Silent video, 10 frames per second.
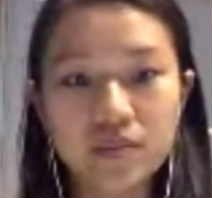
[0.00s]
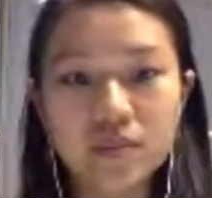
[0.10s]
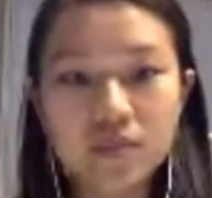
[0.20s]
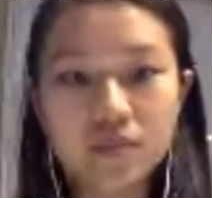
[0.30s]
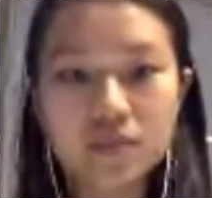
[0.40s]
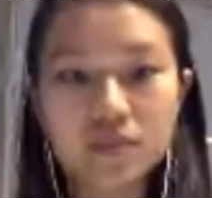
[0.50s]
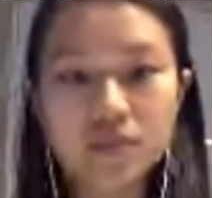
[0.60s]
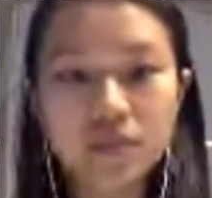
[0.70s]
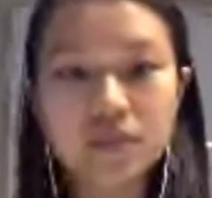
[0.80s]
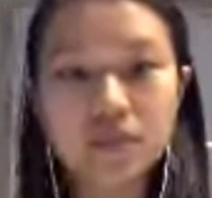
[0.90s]

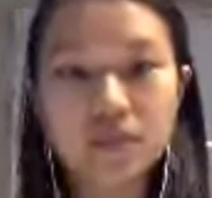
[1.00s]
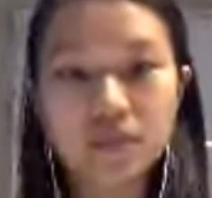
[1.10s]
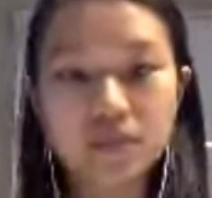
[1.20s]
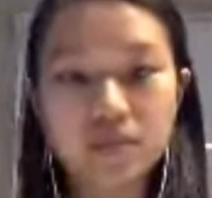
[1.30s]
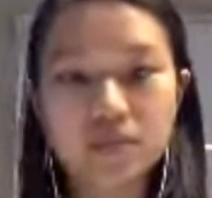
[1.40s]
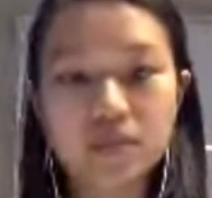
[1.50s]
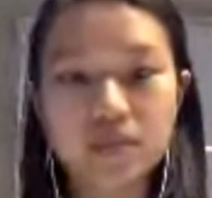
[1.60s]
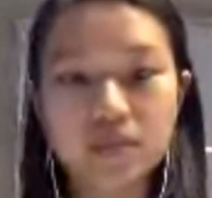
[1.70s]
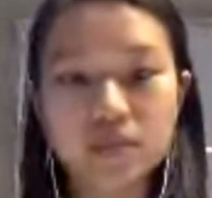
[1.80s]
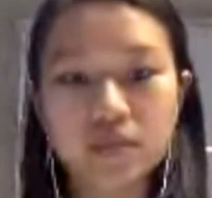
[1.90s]

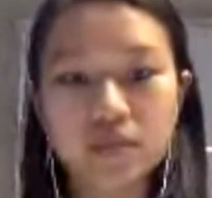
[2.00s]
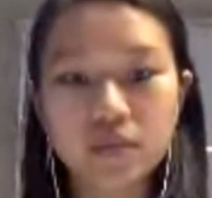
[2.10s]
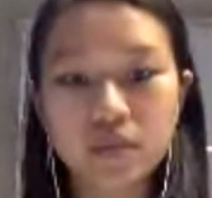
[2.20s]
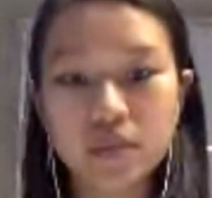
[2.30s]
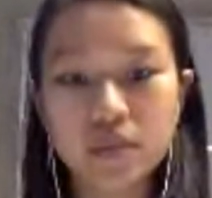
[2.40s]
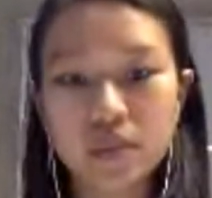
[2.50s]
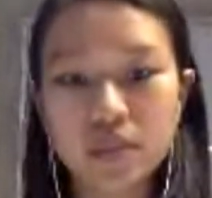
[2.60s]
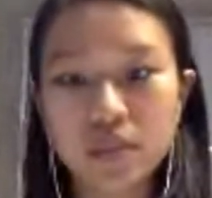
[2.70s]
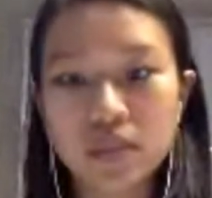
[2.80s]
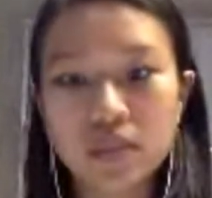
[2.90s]

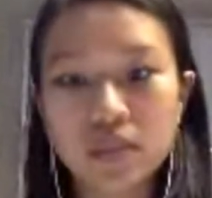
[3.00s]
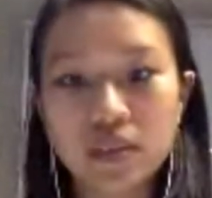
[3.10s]
No words are spoken by the person on screen.